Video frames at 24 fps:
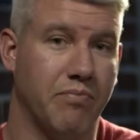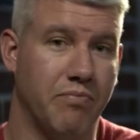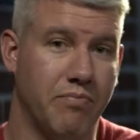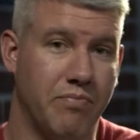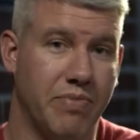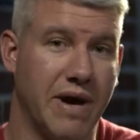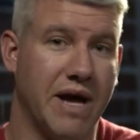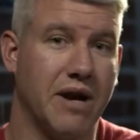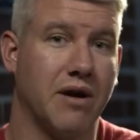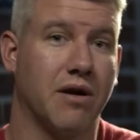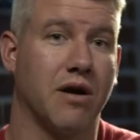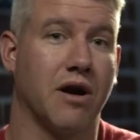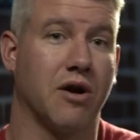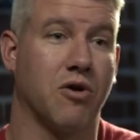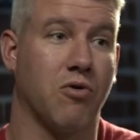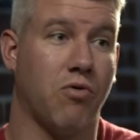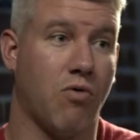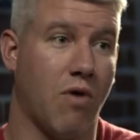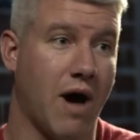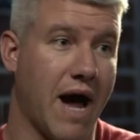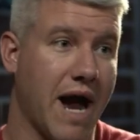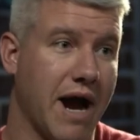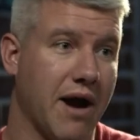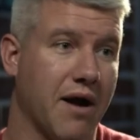better
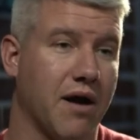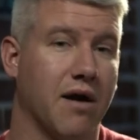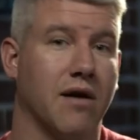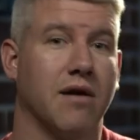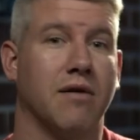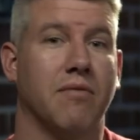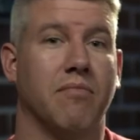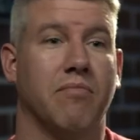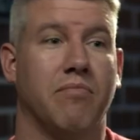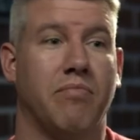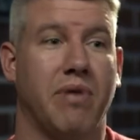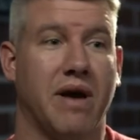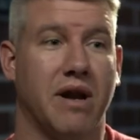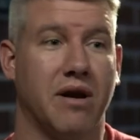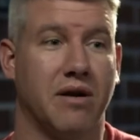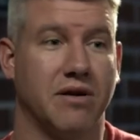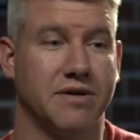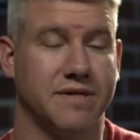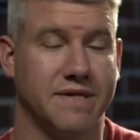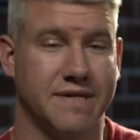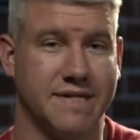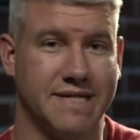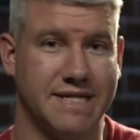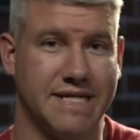acquire,
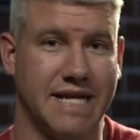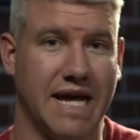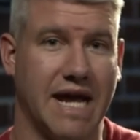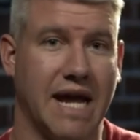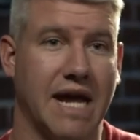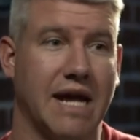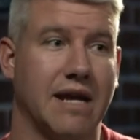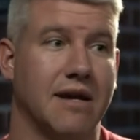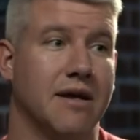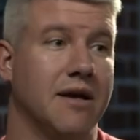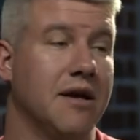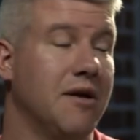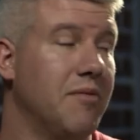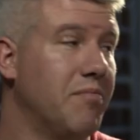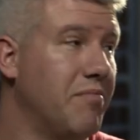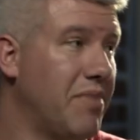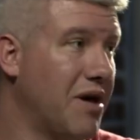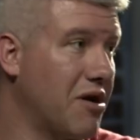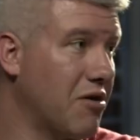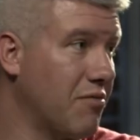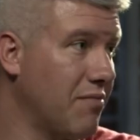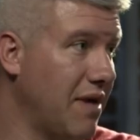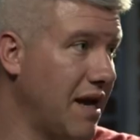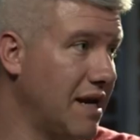better sustain,
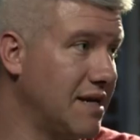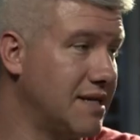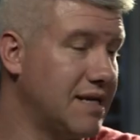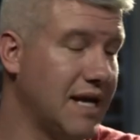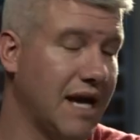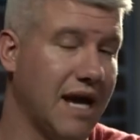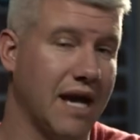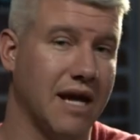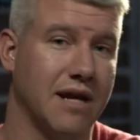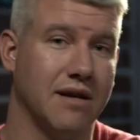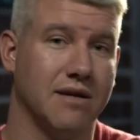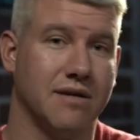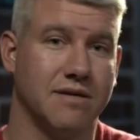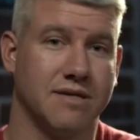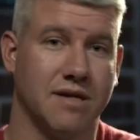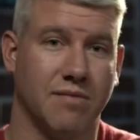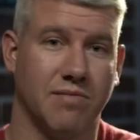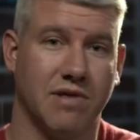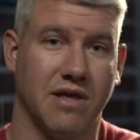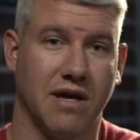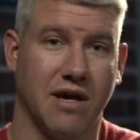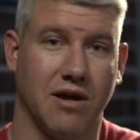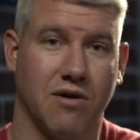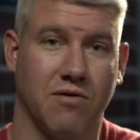better maintain
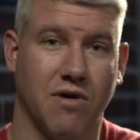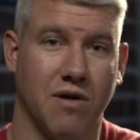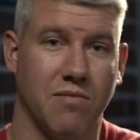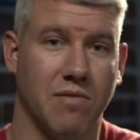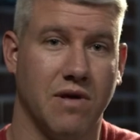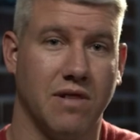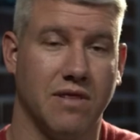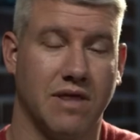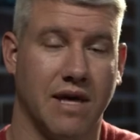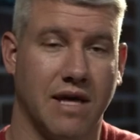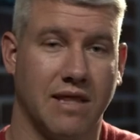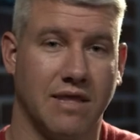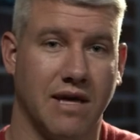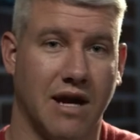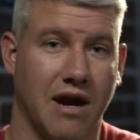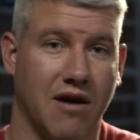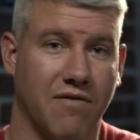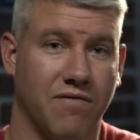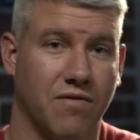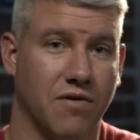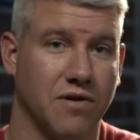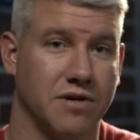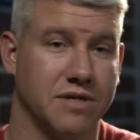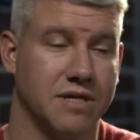some of the equipment that the
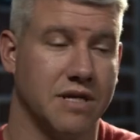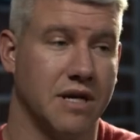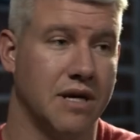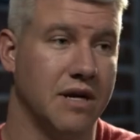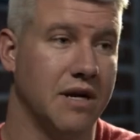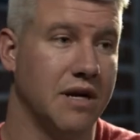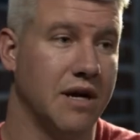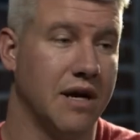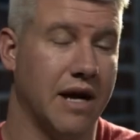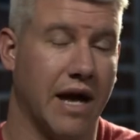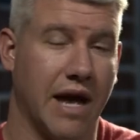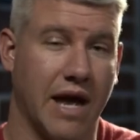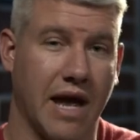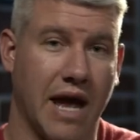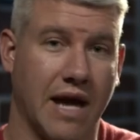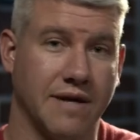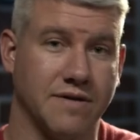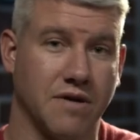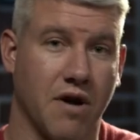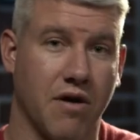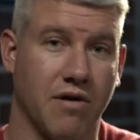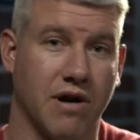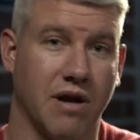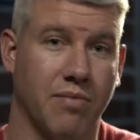Air Force
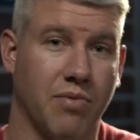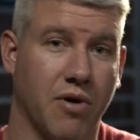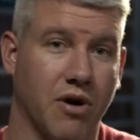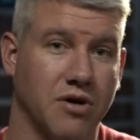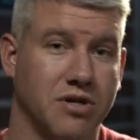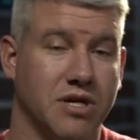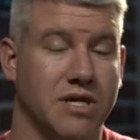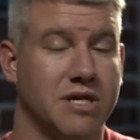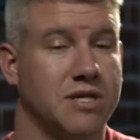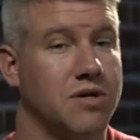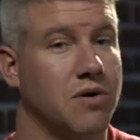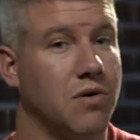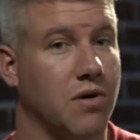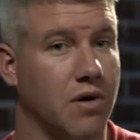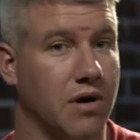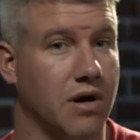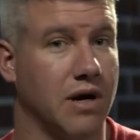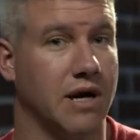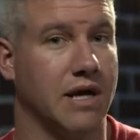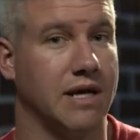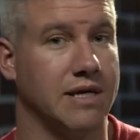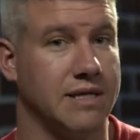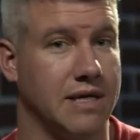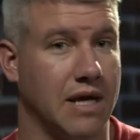has already purchased or
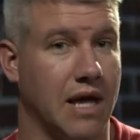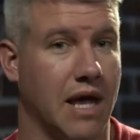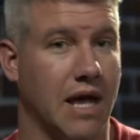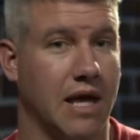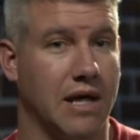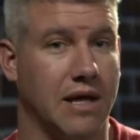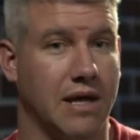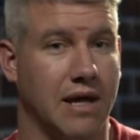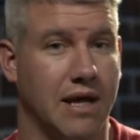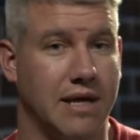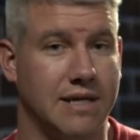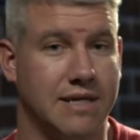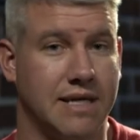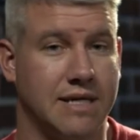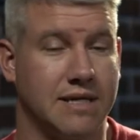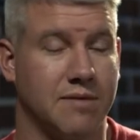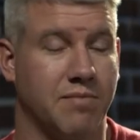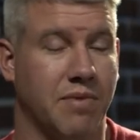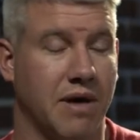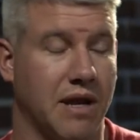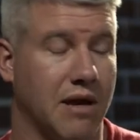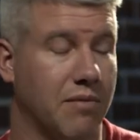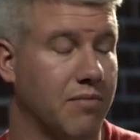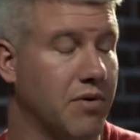is
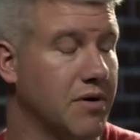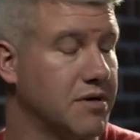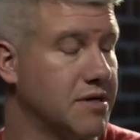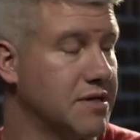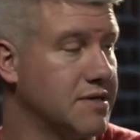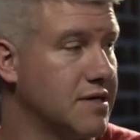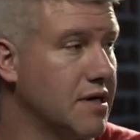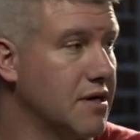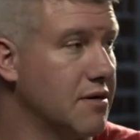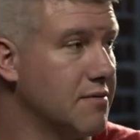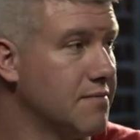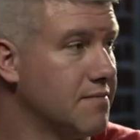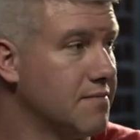anticipating purchasing.